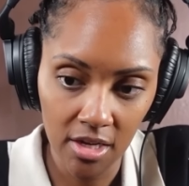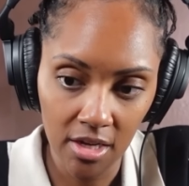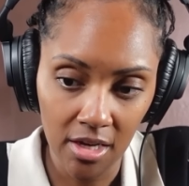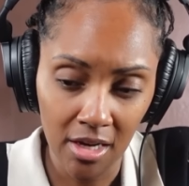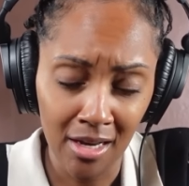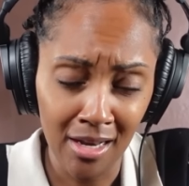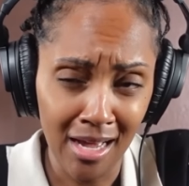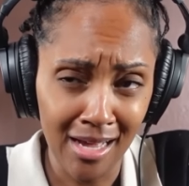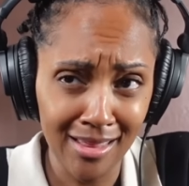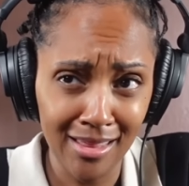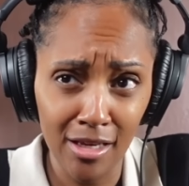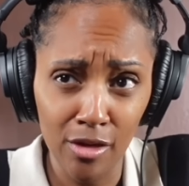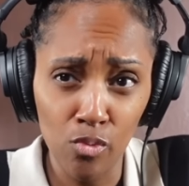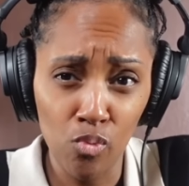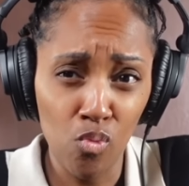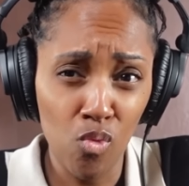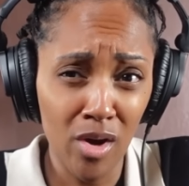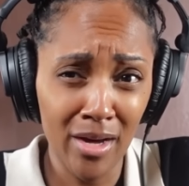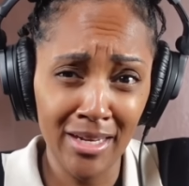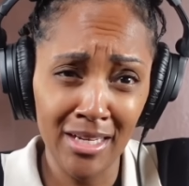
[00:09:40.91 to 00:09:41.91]
Not that
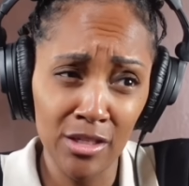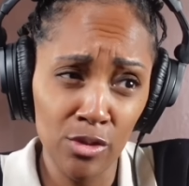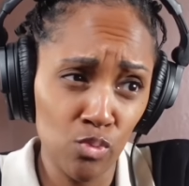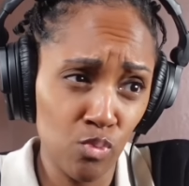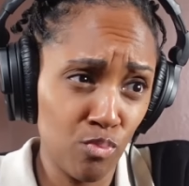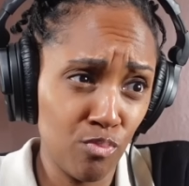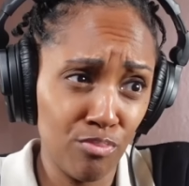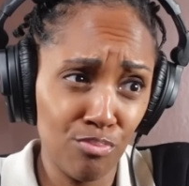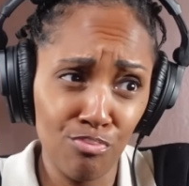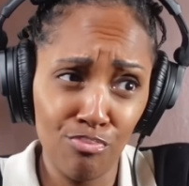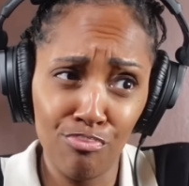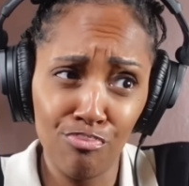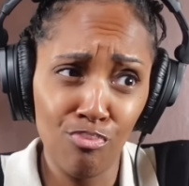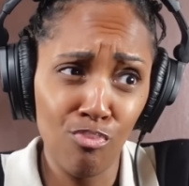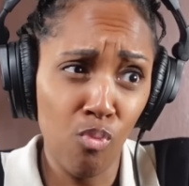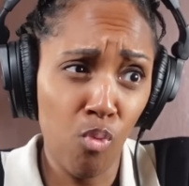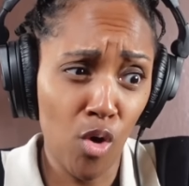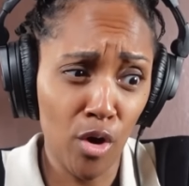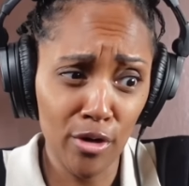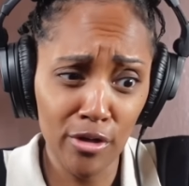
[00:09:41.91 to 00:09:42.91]
one is
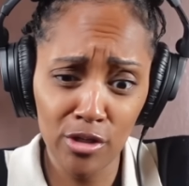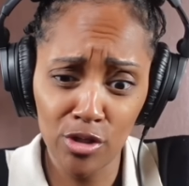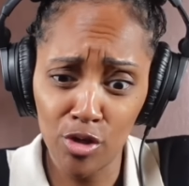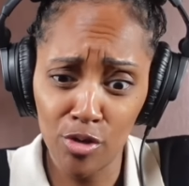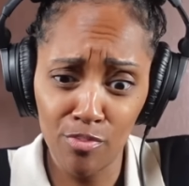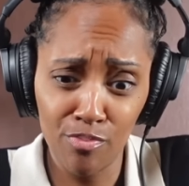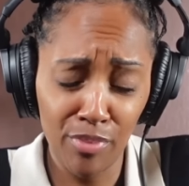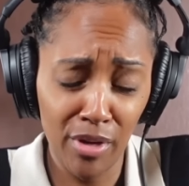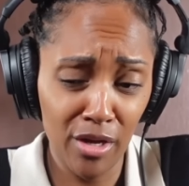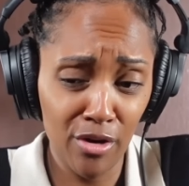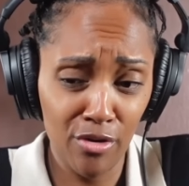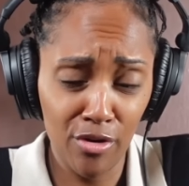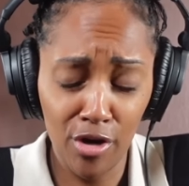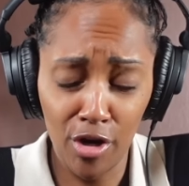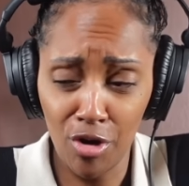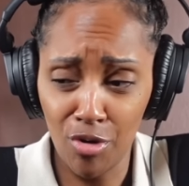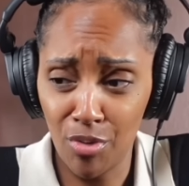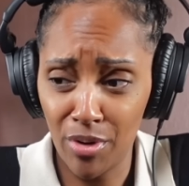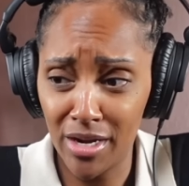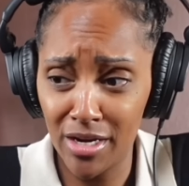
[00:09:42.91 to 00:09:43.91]
worse or better or
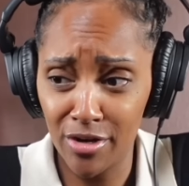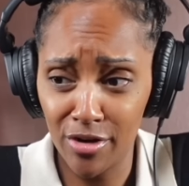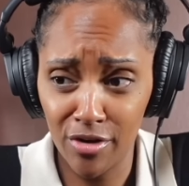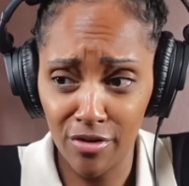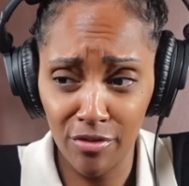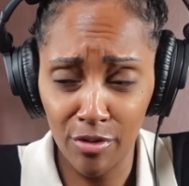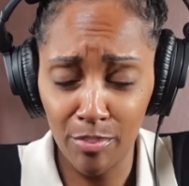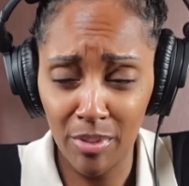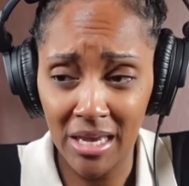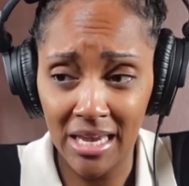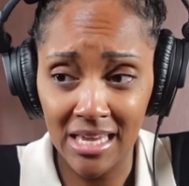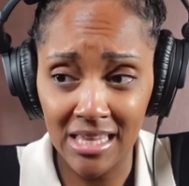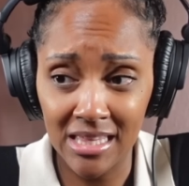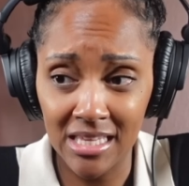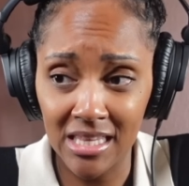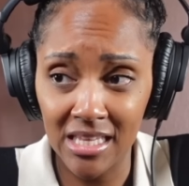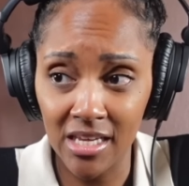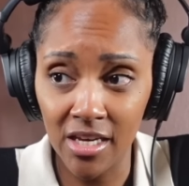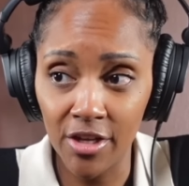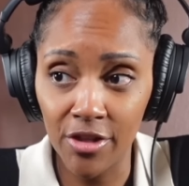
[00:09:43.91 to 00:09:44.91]
greater of a pain than
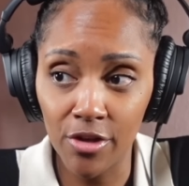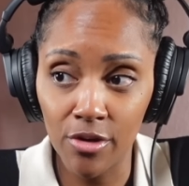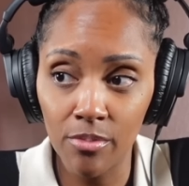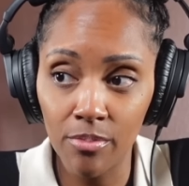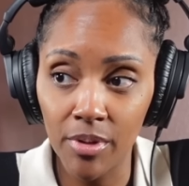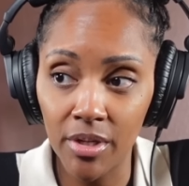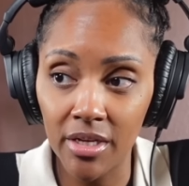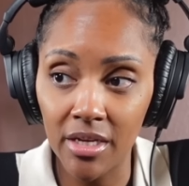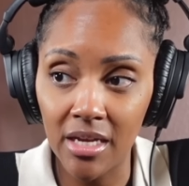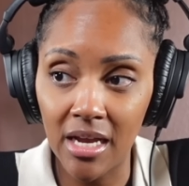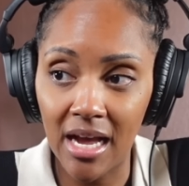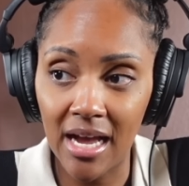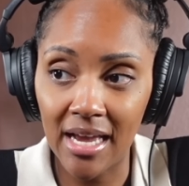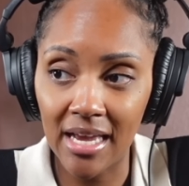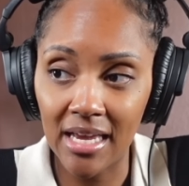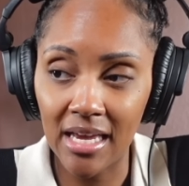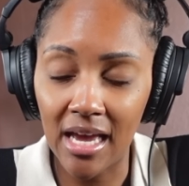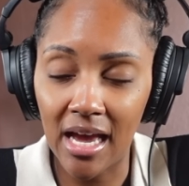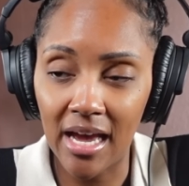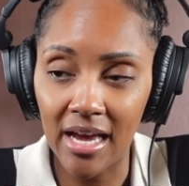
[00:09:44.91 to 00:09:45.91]
the other, but
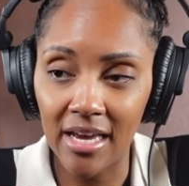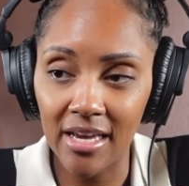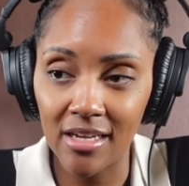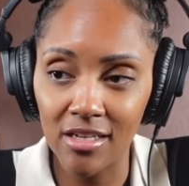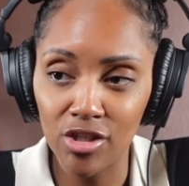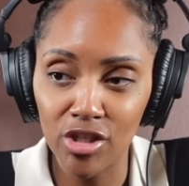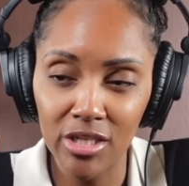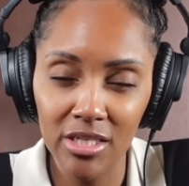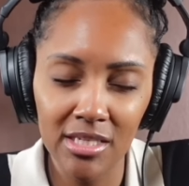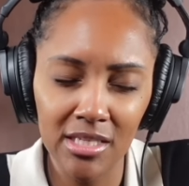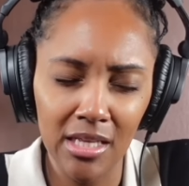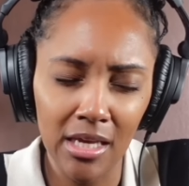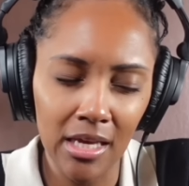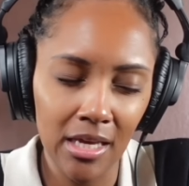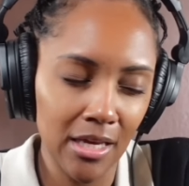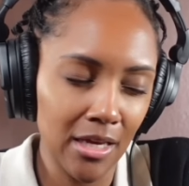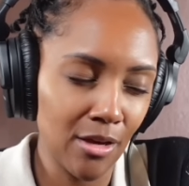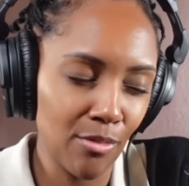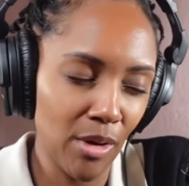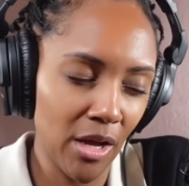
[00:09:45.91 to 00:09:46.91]
I just
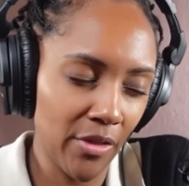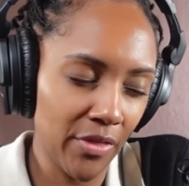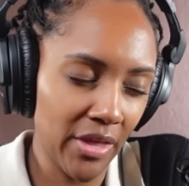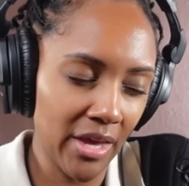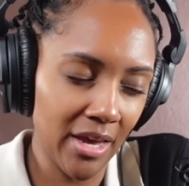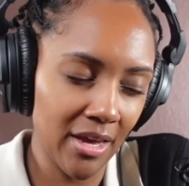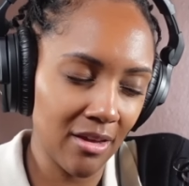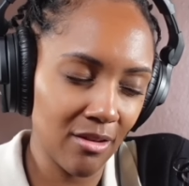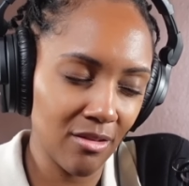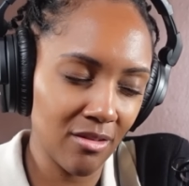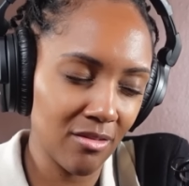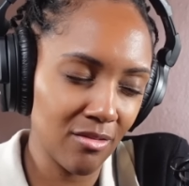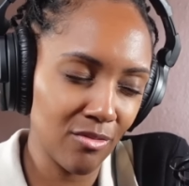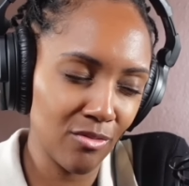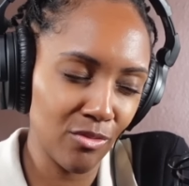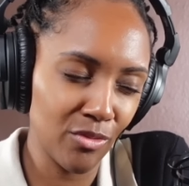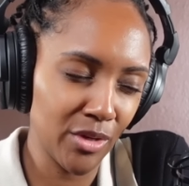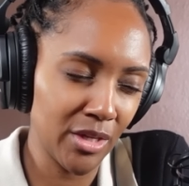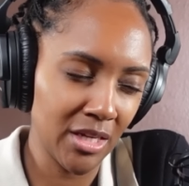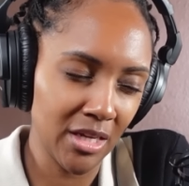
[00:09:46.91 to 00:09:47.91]
thinking about that
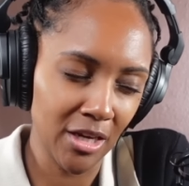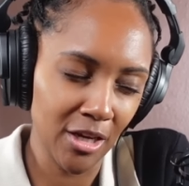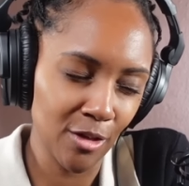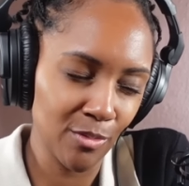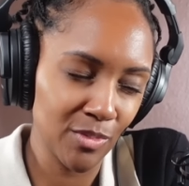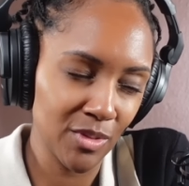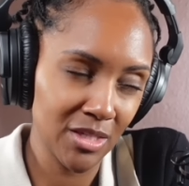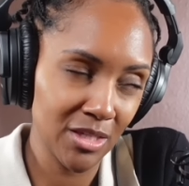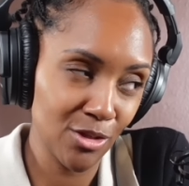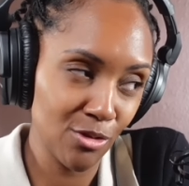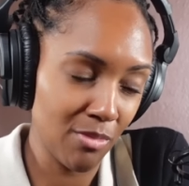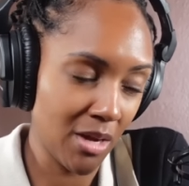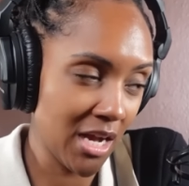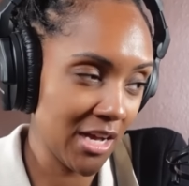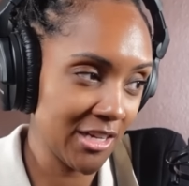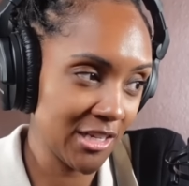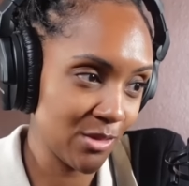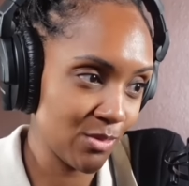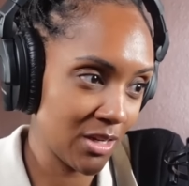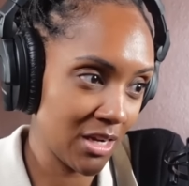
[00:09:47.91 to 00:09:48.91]
when it comes to my
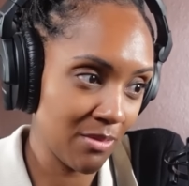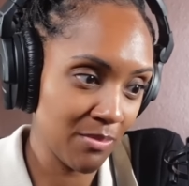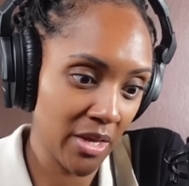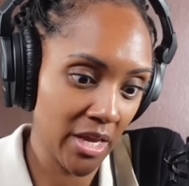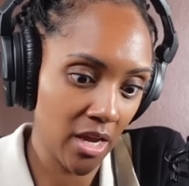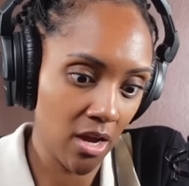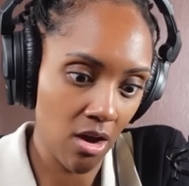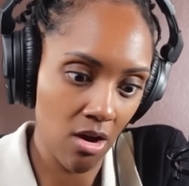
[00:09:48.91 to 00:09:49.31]
husband, I'm like,